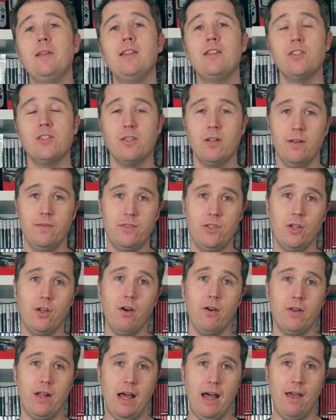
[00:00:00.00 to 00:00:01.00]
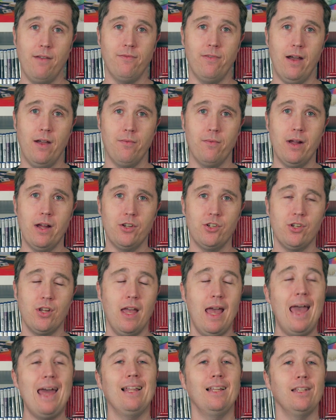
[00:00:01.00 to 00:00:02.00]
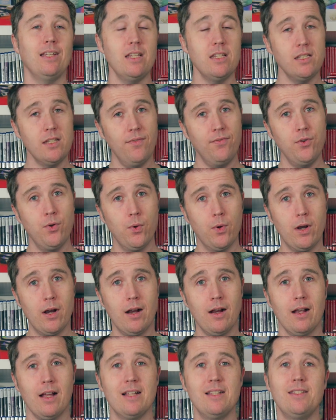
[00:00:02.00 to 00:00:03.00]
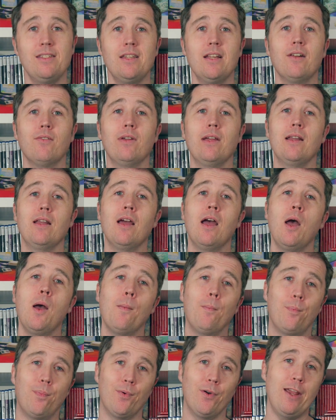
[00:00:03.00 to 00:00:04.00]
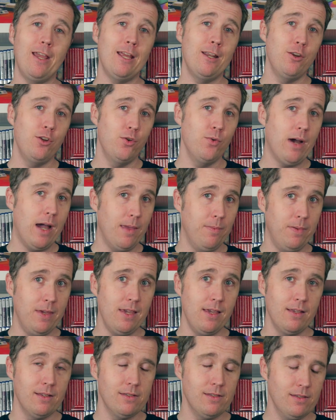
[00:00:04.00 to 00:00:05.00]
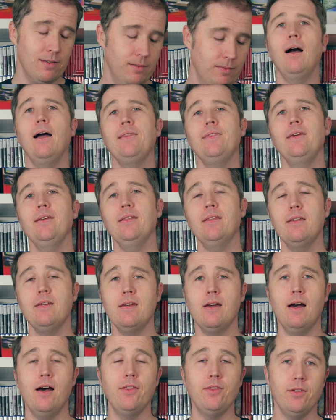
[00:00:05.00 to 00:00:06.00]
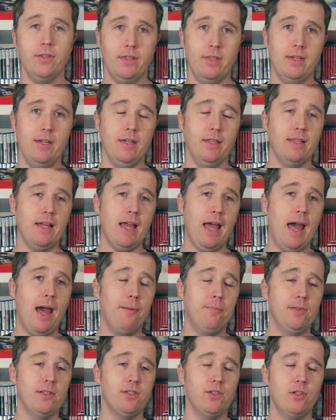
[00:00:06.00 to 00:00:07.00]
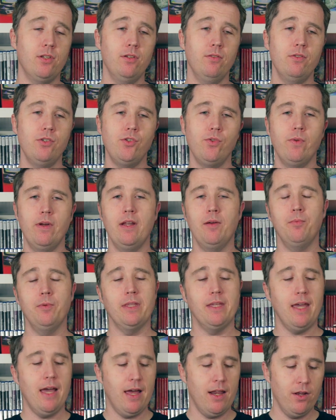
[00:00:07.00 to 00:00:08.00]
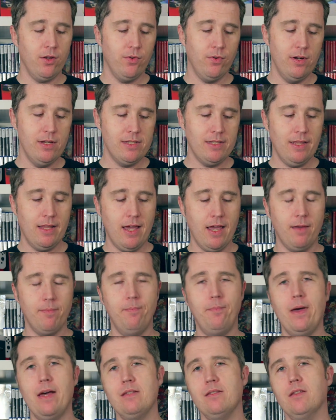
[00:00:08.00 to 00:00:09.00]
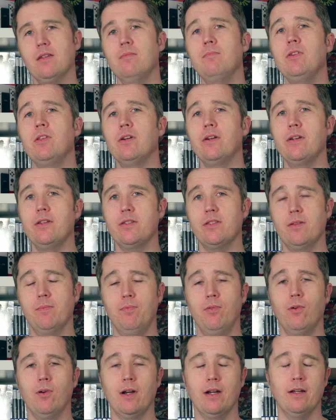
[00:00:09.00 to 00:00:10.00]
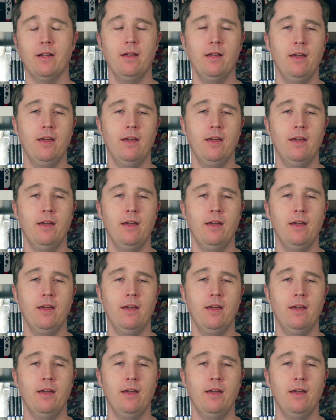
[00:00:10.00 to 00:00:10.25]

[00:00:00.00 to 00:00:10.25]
deserved to go to Hi-Fi Rush, at least if you were considering brand new IPs. I think the other thing that happens too is you end up with categories like Best Community Support,